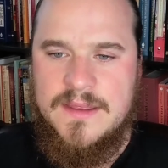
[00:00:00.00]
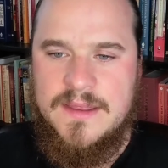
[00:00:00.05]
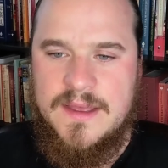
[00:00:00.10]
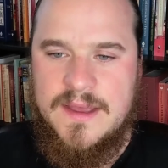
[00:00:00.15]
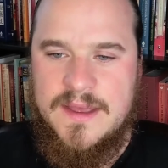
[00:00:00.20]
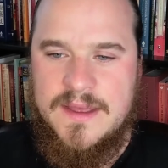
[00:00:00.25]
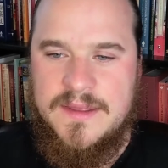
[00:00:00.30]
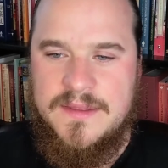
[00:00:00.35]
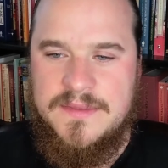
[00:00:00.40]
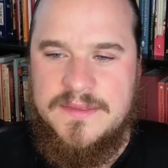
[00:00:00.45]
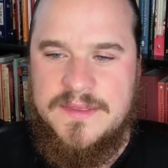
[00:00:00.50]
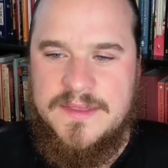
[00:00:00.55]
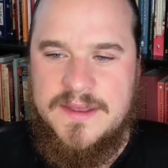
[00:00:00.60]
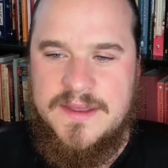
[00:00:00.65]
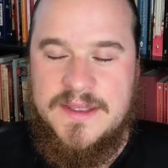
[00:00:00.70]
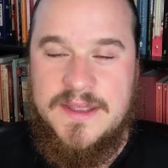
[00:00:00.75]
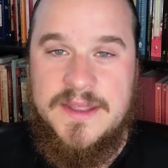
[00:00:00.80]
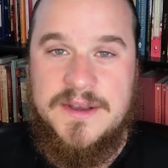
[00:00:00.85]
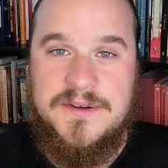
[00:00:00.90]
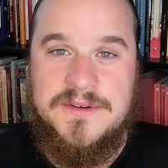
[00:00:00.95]

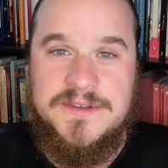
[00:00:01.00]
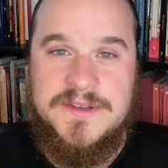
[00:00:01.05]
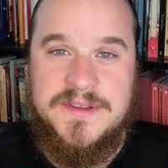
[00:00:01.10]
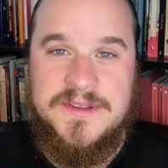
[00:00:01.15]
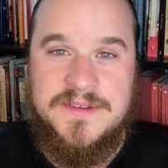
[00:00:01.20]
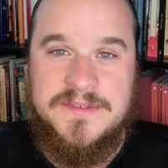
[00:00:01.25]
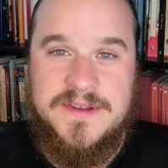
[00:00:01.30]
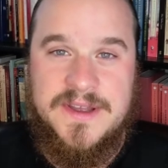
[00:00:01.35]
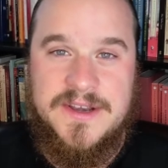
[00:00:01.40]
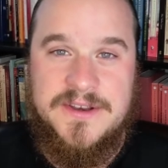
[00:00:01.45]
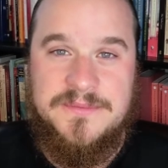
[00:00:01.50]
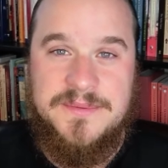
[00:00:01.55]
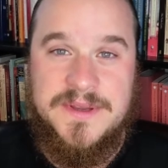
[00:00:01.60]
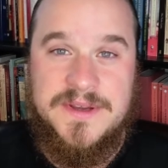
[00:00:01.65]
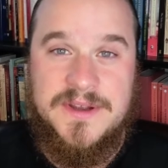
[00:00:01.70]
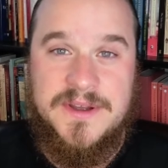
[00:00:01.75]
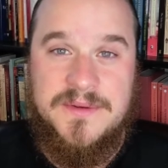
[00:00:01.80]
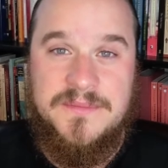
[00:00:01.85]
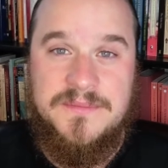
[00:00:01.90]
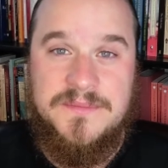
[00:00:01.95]
the energies have kind of
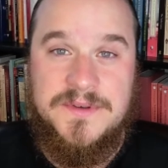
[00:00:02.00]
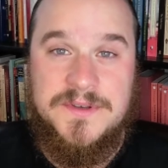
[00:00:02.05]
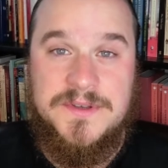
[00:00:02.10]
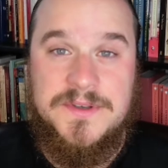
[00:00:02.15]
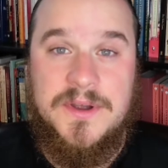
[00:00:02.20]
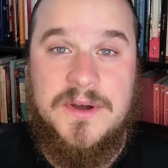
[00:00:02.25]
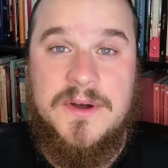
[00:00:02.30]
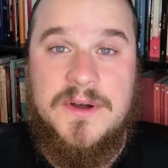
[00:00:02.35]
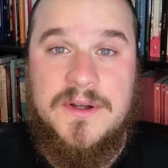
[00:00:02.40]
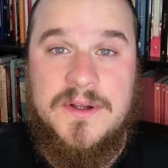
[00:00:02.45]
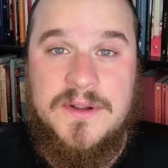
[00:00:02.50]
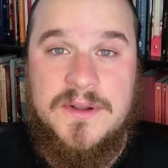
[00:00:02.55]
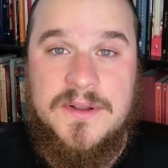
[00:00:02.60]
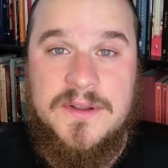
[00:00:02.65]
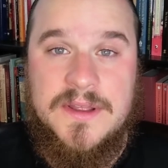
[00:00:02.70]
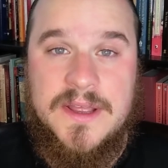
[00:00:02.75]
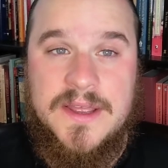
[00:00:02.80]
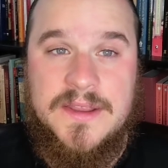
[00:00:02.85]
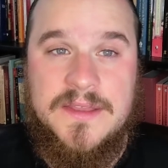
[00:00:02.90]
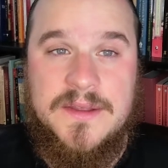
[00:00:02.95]
become
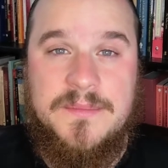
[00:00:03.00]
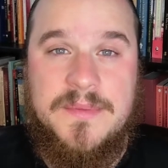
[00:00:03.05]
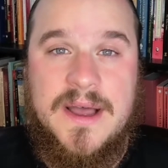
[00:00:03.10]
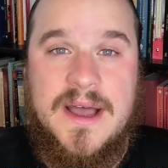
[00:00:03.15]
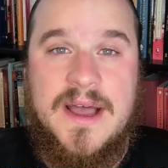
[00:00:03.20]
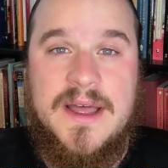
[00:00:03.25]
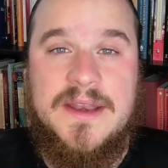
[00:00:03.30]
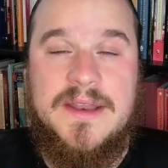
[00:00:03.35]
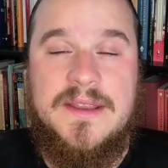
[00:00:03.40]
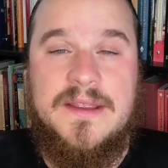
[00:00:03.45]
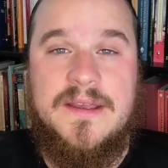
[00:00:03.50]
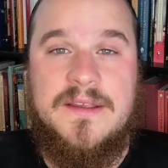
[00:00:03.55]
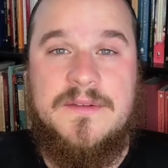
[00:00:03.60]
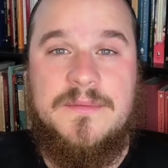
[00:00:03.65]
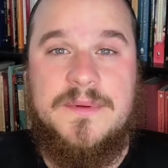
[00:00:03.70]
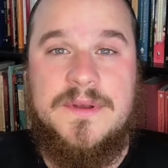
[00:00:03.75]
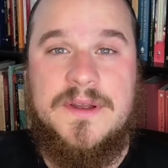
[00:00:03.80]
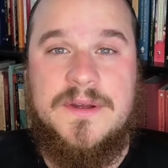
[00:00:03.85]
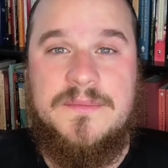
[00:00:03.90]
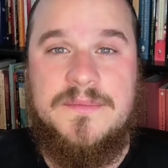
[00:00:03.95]
dull, and the body has
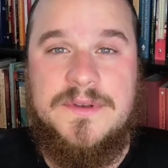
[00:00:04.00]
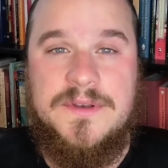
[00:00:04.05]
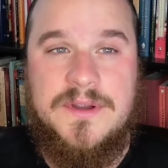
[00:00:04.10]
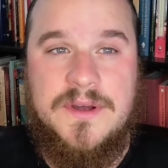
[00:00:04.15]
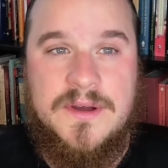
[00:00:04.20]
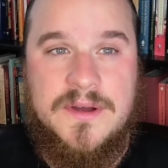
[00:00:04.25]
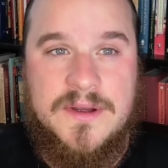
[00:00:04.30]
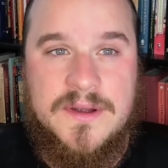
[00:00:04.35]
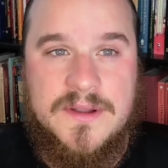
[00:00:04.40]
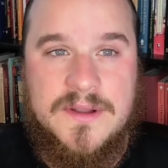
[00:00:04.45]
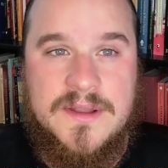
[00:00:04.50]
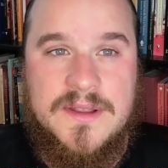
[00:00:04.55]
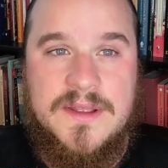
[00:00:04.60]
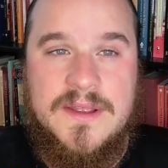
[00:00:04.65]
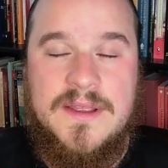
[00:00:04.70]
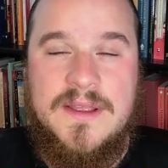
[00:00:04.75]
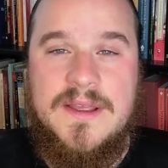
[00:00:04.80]
become dull.